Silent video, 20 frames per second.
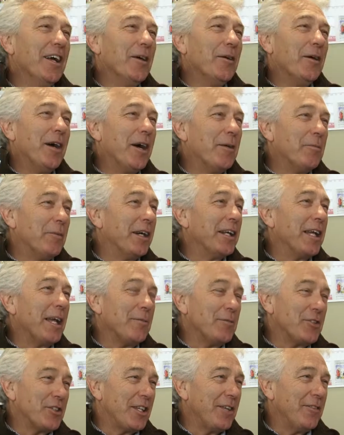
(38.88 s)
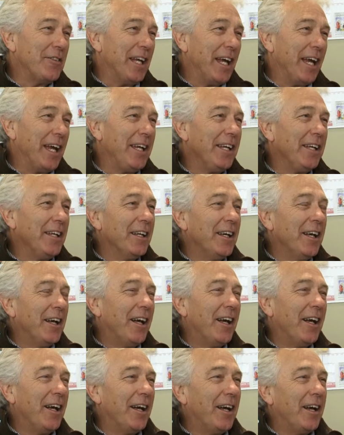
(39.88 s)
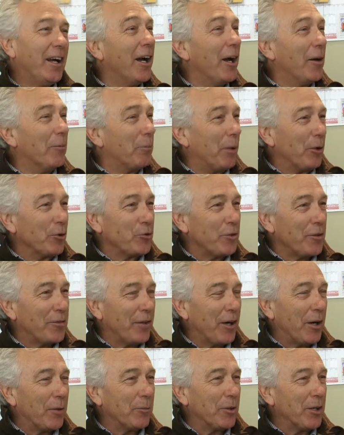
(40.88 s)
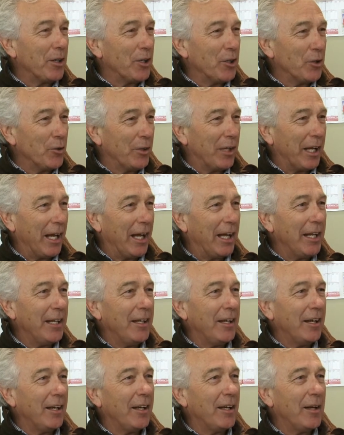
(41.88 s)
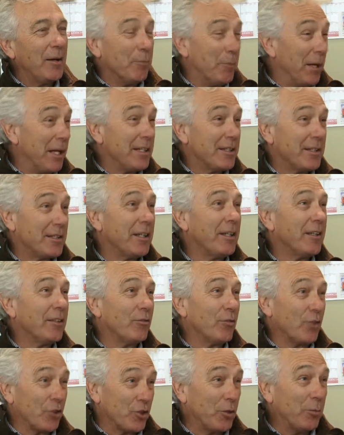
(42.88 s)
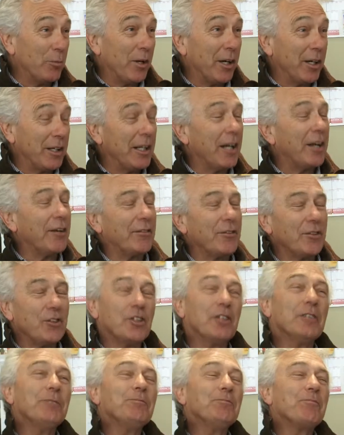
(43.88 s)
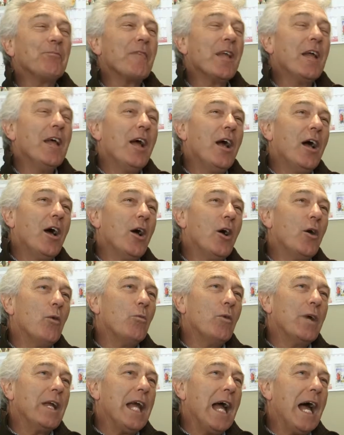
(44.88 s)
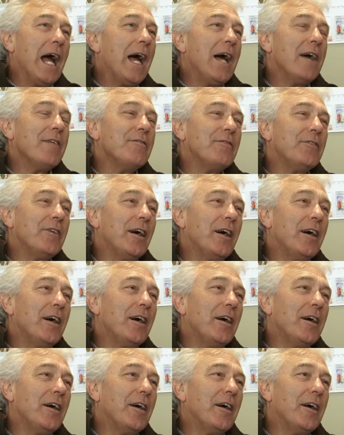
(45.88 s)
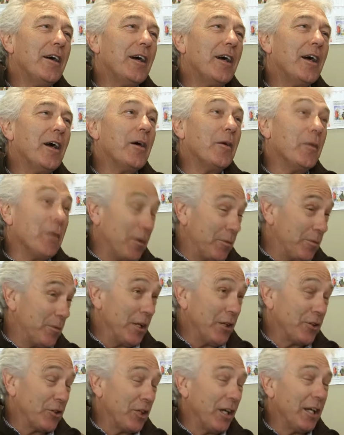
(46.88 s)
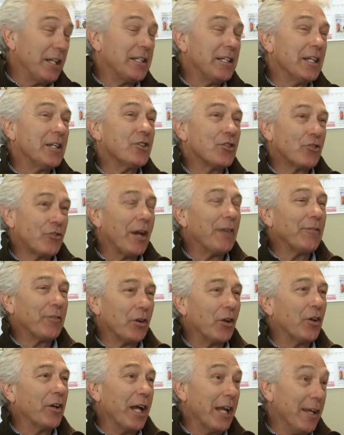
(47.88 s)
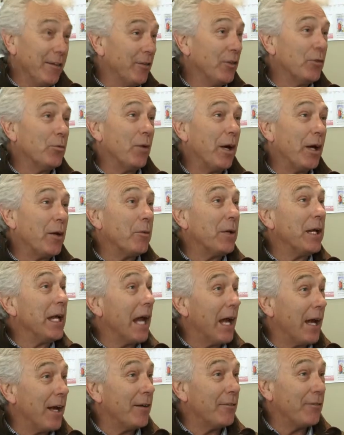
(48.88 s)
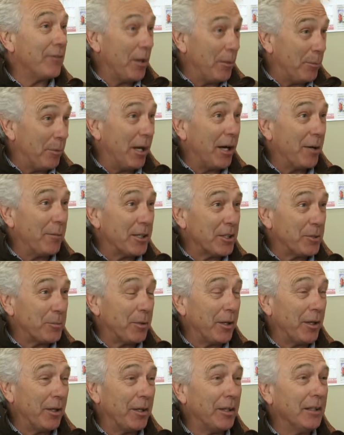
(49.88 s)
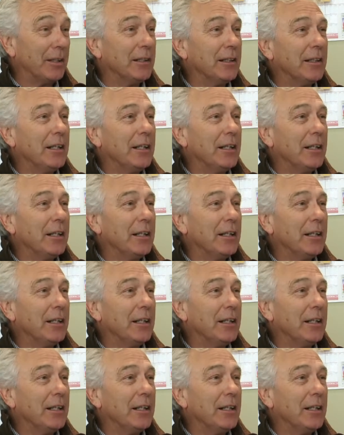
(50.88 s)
My name is Stephen Hay. I'm a poultry farmer in the UK, based at Ross-on-Wye in Herefordshire. We have a site at Stratford-on-Avon where we have a biomass burner.